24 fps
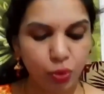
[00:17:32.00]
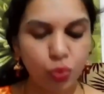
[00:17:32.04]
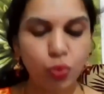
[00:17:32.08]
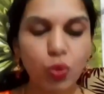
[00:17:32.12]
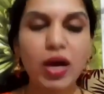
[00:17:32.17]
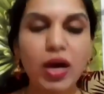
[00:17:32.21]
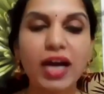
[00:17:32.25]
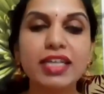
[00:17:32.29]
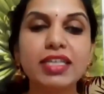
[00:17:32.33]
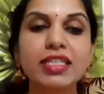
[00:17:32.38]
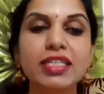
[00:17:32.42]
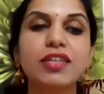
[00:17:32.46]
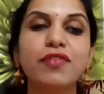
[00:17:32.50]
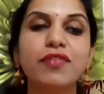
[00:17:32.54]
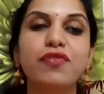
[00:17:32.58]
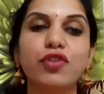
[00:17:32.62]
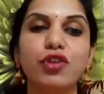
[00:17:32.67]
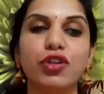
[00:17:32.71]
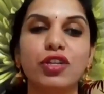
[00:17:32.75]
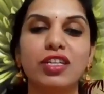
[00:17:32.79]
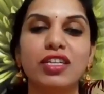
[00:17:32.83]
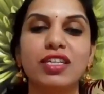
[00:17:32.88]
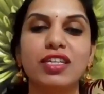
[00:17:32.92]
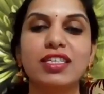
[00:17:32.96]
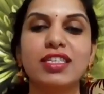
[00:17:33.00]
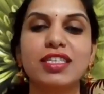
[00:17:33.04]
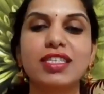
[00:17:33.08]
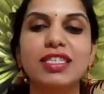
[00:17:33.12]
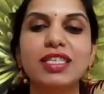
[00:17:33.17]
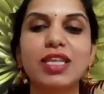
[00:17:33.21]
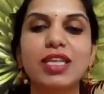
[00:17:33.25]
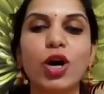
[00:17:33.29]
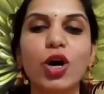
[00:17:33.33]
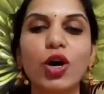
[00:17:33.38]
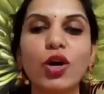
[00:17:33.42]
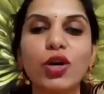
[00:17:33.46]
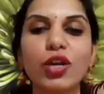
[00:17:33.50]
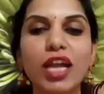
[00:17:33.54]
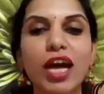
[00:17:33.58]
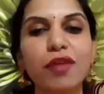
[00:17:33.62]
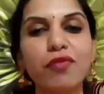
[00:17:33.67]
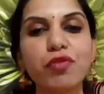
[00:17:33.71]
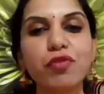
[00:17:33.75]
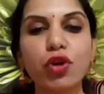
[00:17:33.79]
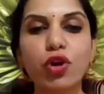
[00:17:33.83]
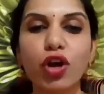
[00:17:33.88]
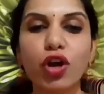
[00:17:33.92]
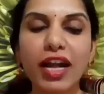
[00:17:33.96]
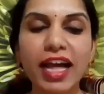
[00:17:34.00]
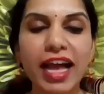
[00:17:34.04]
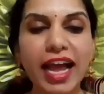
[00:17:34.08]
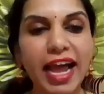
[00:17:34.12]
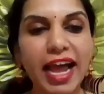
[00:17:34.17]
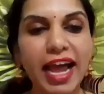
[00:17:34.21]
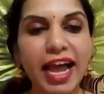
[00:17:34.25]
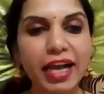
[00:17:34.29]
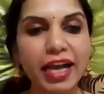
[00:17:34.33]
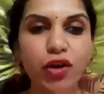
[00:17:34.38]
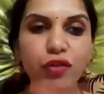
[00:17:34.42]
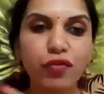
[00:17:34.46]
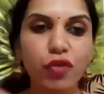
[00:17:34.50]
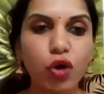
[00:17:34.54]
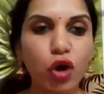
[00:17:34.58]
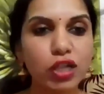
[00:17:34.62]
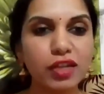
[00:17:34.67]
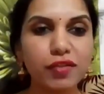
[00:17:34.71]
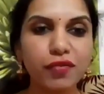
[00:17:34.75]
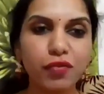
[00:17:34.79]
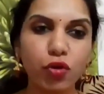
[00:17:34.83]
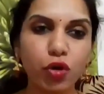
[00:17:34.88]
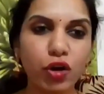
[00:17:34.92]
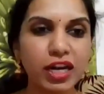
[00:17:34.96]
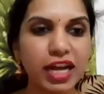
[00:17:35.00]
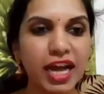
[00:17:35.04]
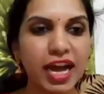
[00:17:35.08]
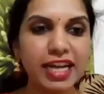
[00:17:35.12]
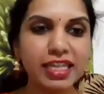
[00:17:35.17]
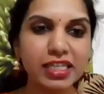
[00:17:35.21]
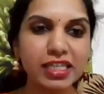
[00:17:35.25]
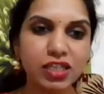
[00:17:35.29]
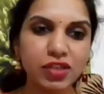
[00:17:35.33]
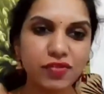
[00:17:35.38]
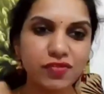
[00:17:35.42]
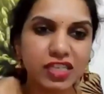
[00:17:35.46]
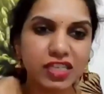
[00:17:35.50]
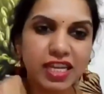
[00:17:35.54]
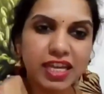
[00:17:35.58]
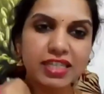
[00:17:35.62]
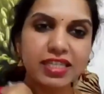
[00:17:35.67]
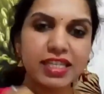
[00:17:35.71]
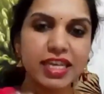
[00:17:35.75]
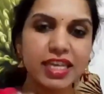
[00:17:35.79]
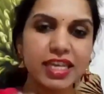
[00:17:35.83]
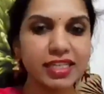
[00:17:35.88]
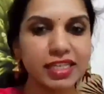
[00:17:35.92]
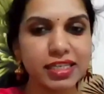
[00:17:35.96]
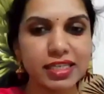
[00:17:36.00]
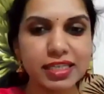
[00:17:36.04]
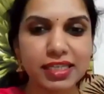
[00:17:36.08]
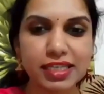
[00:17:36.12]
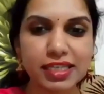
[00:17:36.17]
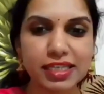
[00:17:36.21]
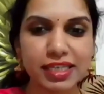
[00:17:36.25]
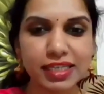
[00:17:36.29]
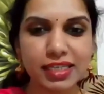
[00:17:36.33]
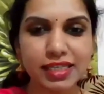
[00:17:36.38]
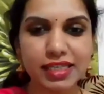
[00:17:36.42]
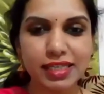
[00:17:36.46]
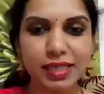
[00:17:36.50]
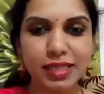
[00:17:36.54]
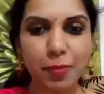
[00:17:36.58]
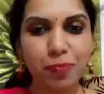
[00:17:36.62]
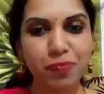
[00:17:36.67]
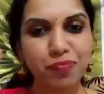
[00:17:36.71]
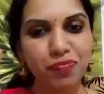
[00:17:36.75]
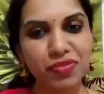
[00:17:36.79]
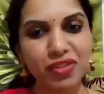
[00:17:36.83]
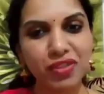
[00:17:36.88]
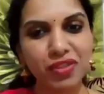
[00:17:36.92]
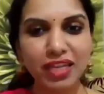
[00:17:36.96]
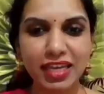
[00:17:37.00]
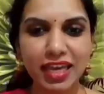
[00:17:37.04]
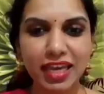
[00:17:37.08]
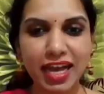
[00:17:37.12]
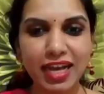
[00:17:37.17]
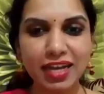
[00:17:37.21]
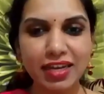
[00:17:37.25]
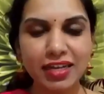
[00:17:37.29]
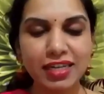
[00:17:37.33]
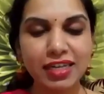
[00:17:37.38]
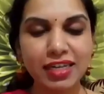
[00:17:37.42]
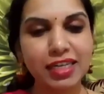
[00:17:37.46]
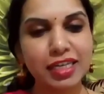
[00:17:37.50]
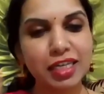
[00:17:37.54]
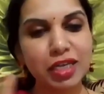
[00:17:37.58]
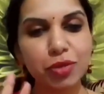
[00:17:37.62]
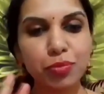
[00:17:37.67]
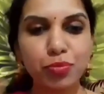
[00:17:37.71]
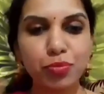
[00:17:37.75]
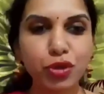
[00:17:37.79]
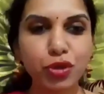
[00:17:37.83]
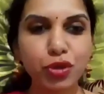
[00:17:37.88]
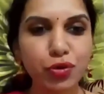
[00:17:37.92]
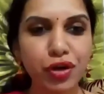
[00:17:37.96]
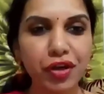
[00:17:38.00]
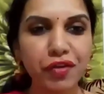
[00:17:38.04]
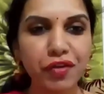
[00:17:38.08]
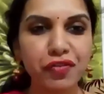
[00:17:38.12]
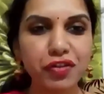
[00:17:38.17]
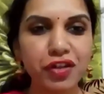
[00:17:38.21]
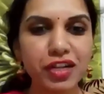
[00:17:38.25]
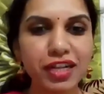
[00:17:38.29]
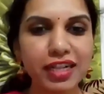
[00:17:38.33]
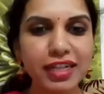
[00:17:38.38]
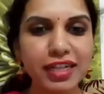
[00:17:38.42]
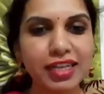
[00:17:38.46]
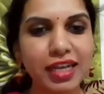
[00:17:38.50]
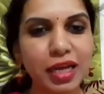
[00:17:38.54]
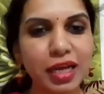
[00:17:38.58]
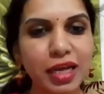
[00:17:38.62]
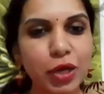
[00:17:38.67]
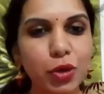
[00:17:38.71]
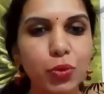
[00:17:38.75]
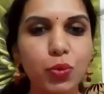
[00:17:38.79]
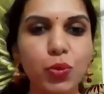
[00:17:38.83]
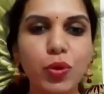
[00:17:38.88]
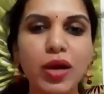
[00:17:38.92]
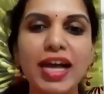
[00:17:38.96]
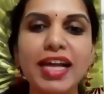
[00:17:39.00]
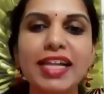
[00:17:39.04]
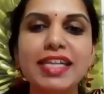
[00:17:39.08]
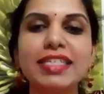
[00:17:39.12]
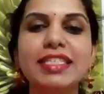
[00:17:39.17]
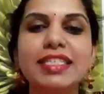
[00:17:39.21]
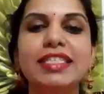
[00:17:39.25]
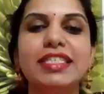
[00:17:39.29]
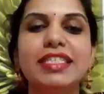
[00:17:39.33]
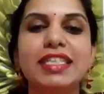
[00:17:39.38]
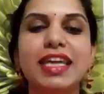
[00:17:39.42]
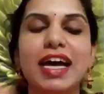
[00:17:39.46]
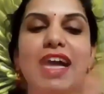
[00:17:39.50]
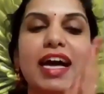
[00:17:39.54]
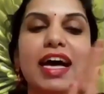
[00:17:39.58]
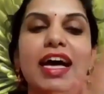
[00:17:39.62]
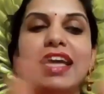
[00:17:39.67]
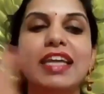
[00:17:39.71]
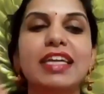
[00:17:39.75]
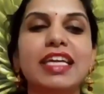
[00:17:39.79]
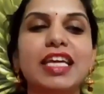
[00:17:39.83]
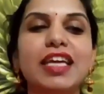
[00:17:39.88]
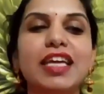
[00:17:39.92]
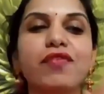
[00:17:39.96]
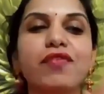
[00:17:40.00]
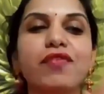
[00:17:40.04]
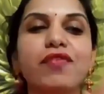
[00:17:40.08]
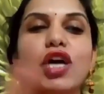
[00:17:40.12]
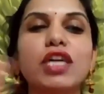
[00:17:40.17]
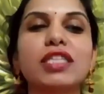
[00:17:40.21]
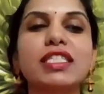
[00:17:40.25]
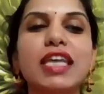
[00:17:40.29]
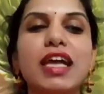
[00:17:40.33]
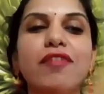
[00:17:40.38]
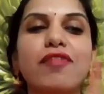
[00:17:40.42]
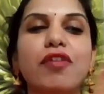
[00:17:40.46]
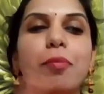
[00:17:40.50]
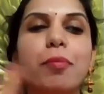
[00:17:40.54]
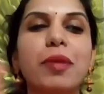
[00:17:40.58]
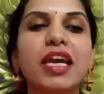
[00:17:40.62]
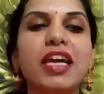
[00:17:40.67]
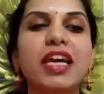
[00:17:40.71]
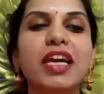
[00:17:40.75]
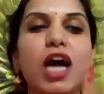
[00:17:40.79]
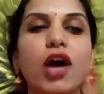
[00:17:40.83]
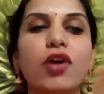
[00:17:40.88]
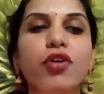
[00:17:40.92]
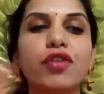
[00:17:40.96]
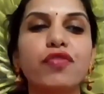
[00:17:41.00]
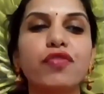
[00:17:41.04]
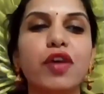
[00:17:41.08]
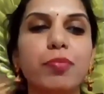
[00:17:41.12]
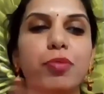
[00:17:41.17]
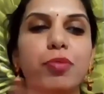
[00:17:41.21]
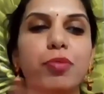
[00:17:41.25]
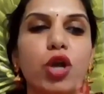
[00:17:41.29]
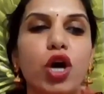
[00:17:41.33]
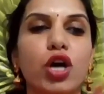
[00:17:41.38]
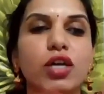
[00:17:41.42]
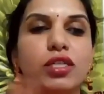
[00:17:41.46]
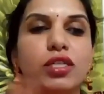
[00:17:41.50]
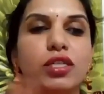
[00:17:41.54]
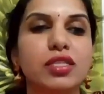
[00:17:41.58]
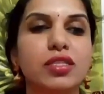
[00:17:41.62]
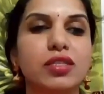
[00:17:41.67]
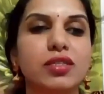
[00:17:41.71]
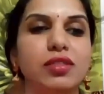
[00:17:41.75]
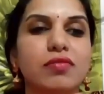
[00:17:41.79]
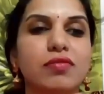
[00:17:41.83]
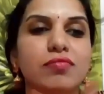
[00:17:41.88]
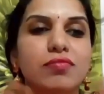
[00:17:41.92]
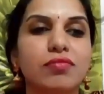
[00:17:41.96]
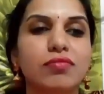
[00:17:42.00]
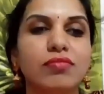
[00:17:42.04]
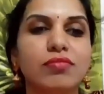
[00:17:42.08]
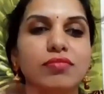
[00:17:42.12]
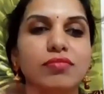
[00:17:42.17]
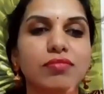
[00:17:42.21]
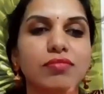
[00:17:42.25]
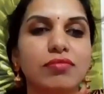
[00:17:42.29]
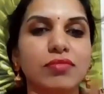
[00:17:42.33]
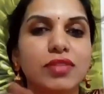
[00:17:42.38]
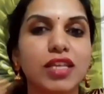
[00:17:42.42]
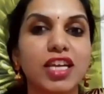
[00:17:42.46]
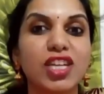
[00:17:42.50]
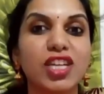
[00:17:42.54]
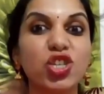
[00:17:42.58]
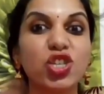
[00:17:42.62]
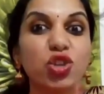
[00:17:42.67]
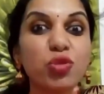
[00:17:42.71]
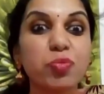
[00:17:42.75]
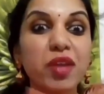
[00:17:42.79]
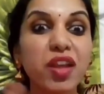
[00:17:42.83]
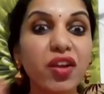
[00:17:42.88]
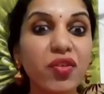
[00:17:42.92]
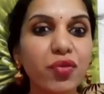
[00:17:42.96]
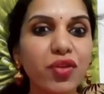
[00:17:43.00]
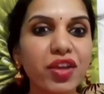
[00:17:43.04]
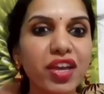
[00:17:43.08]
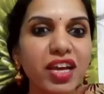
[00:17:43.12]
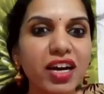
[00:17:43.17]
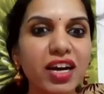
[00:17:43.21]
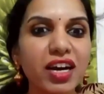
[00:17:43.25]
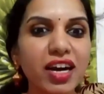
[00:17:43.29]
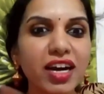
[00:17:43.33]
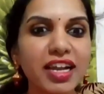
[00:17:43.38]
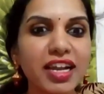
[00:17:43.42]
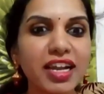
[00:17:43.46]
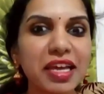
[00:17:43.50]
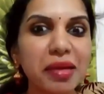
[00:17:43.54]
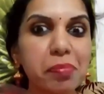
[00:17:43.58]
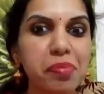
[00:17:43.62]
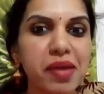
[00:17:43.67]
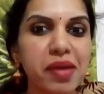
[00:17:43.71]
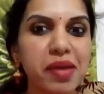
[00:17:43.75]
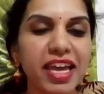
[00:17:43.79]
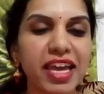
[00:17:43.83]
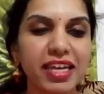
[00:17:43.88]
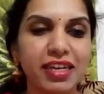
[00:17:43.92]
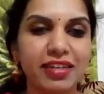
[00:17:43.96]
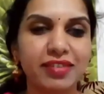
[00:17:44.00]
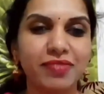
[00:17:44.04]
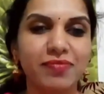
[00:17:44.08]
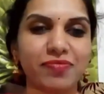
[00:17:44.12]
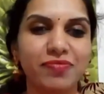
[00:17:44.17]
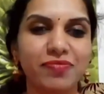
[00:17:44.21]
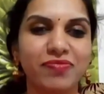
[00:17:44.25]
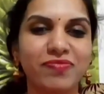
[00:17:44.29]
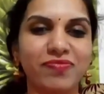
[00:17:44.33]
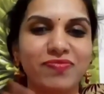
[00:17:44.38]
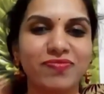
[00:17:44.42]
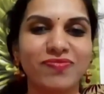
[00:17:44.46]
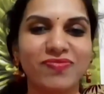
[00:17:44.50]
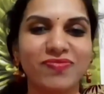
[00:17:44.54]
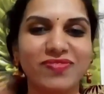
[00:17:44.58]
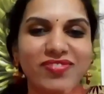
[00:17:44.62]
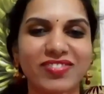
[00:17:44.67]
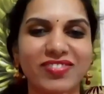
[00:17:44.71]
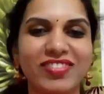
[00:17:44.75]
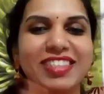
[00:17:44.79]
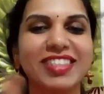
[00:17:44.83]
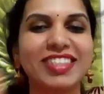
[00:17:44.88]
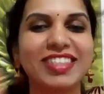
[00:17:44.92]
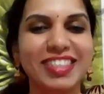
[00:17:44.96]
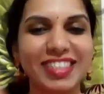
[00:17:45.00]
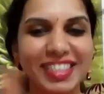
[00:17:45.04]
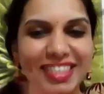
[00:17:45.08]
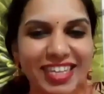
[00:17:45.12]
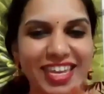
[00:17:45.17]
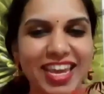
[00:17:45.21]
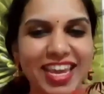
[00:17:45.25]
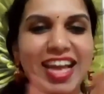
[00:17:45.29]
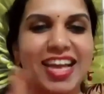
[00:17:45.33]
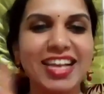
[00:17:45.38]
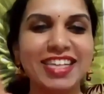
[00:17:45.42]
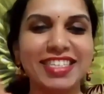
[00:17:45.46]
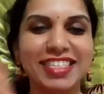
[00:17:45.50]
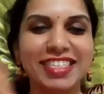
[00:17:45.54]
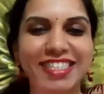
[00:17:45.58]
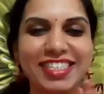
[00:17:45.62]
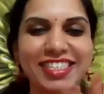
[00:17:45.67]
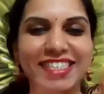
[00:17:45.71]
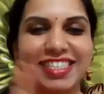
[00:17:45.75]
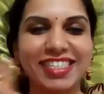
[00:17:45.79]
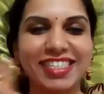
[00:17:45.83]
Wonderful. So now you got a hang of all the 4 kinds of sentences. Yeah. Beautiful. Well done. Give yourself a big round of applause. Should be really big. Yes.